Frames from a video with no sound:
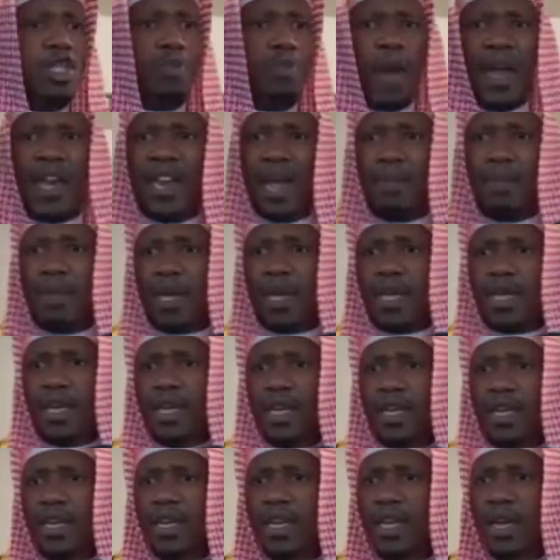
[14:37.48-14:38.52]
pandemic,
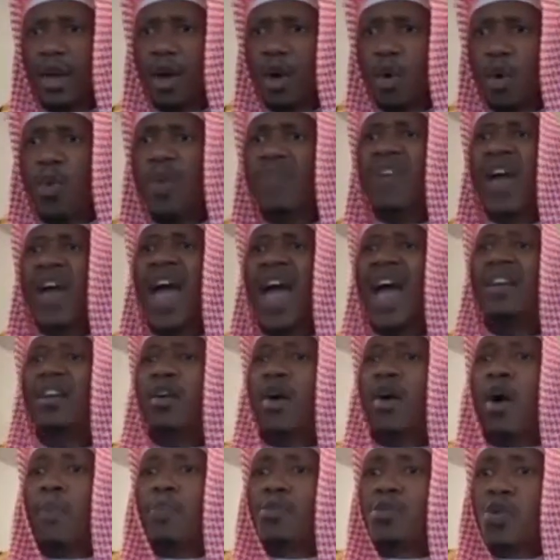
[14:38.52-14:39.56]
we've had
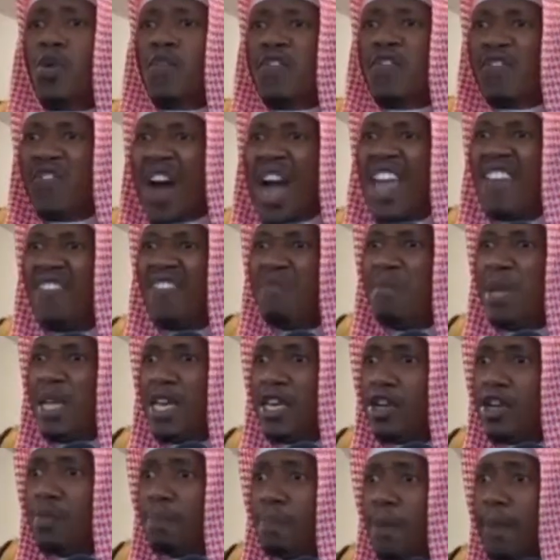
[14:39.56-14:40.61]
up to 5
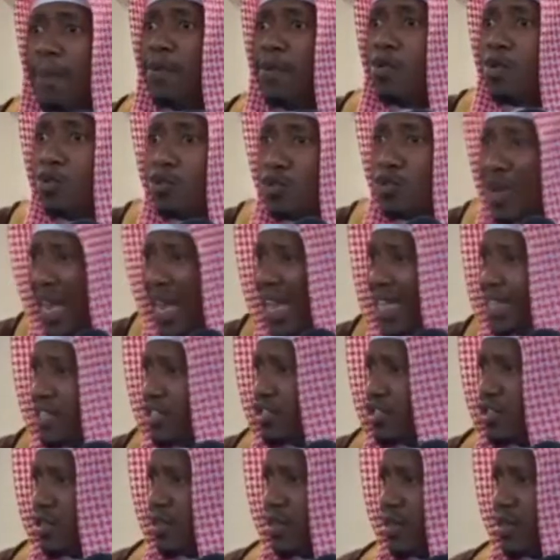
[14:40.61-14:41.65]
million people go to
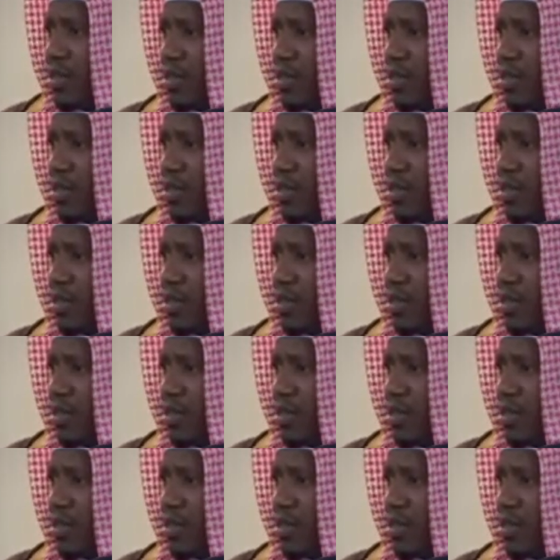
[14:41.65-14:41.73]
Hajj.